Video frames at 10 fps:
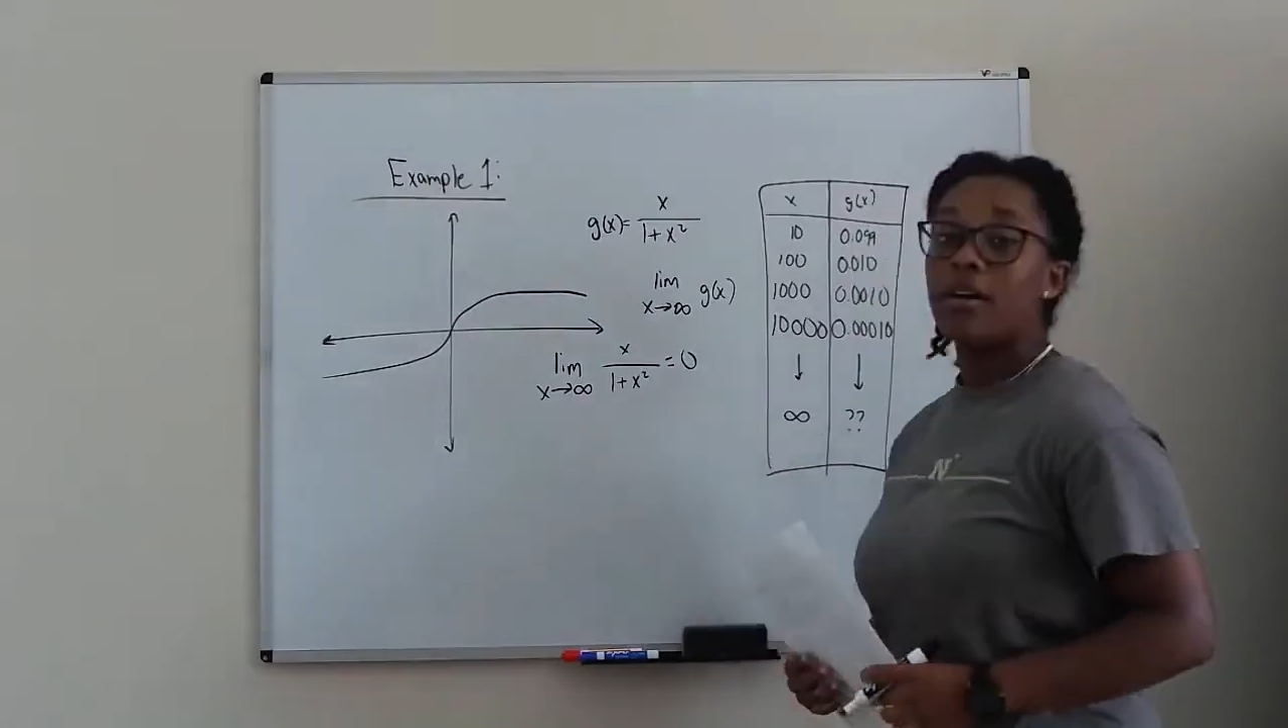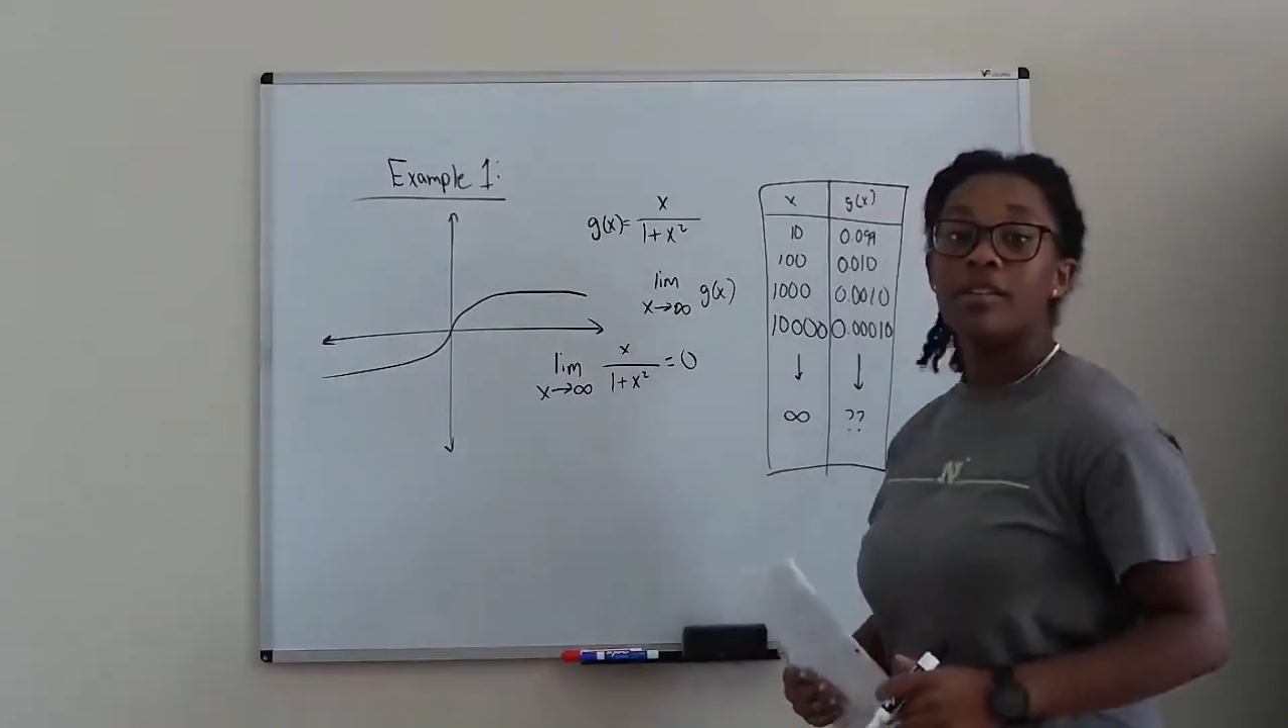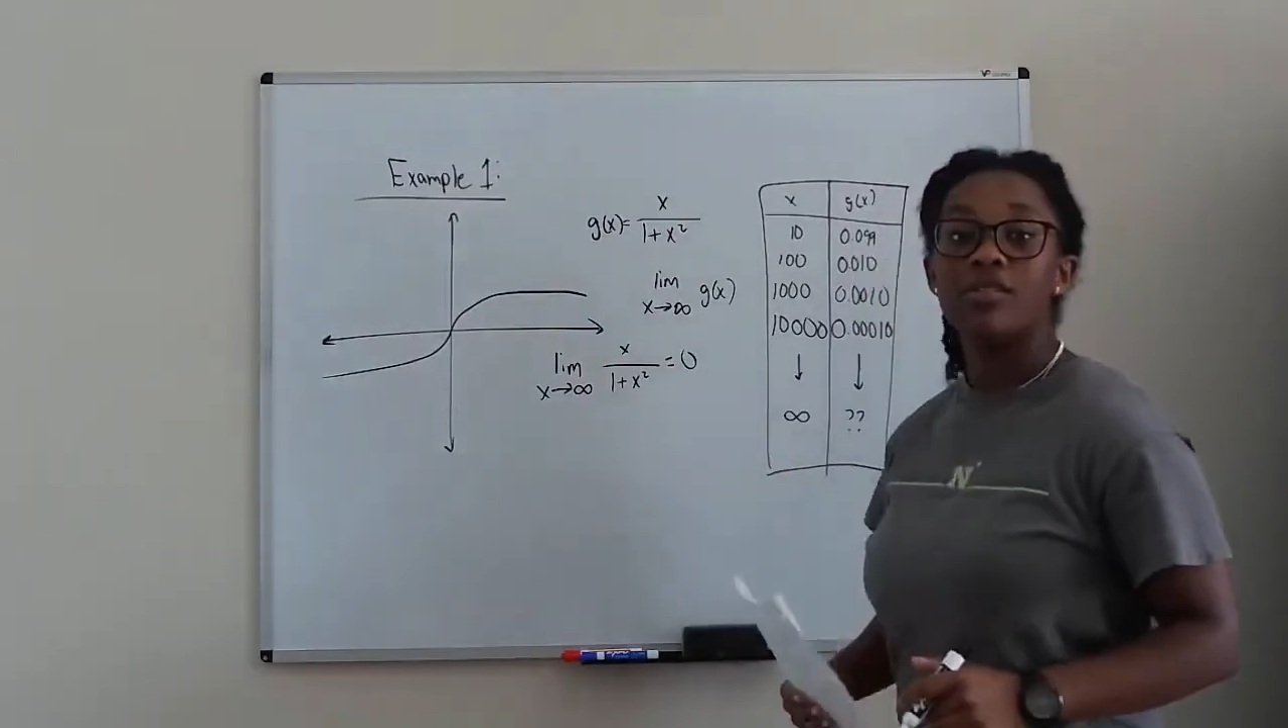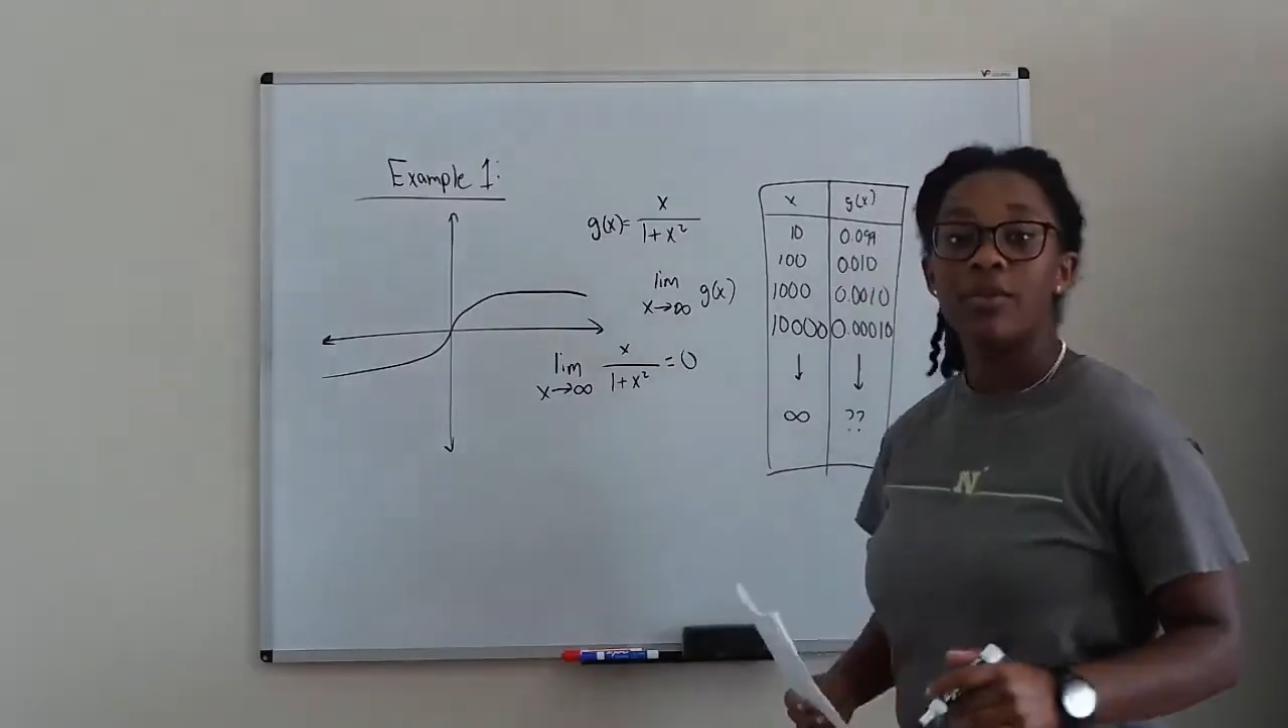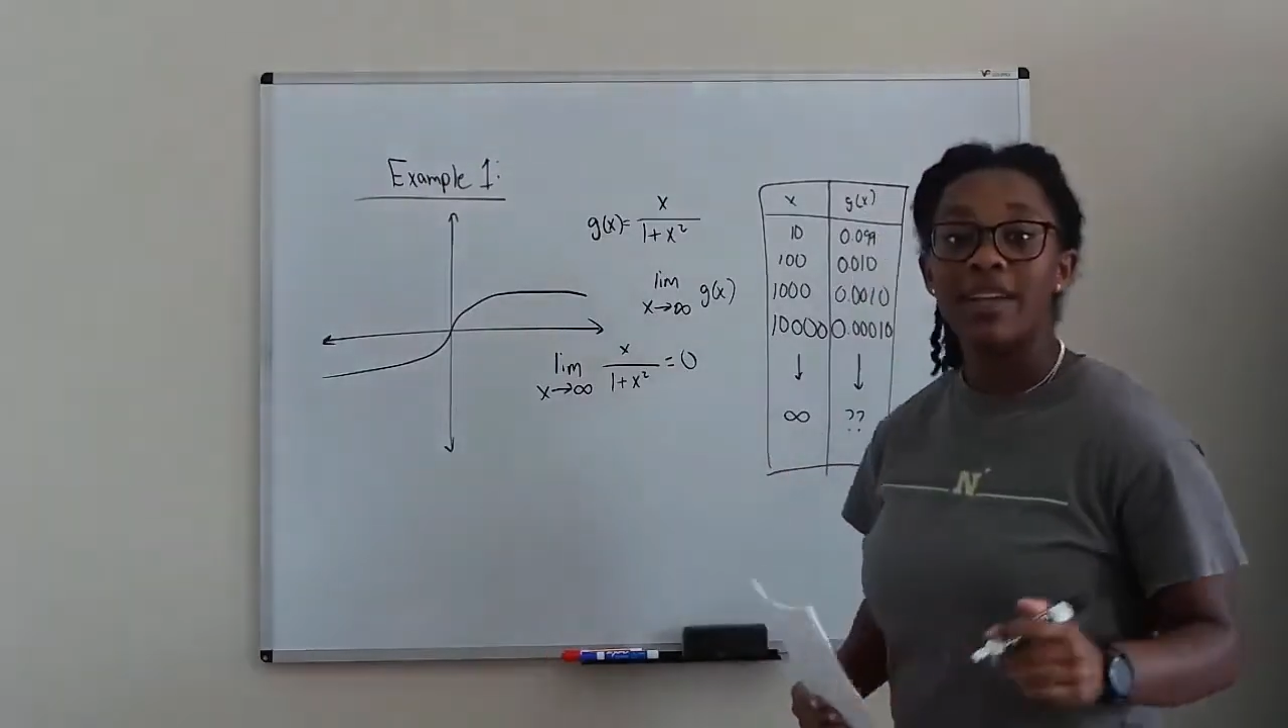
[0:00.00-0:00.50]

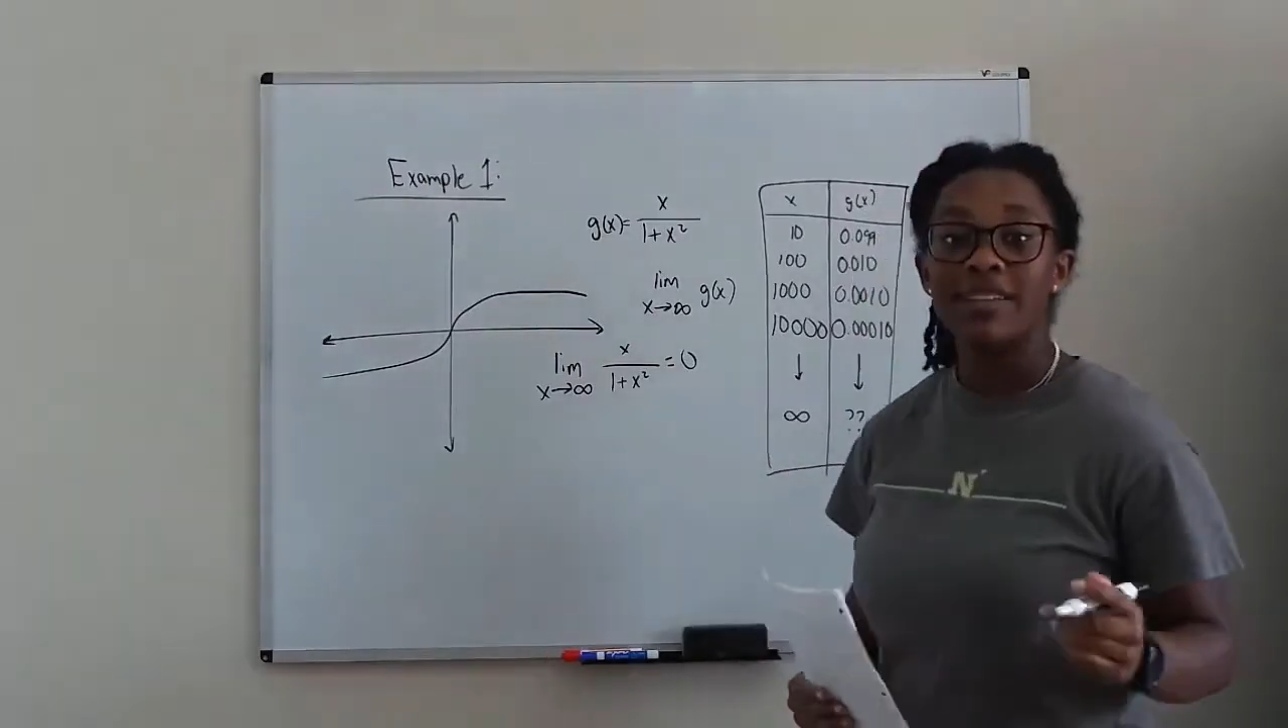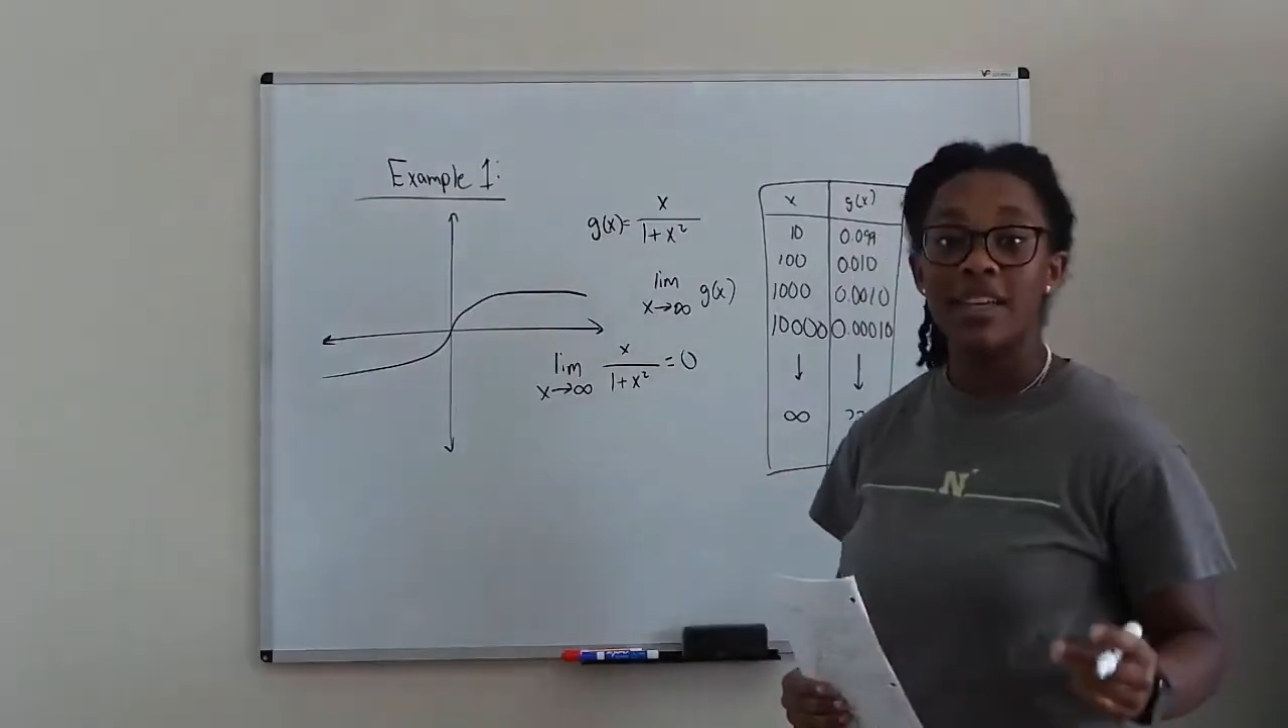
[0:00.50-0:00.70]
Okay, so when I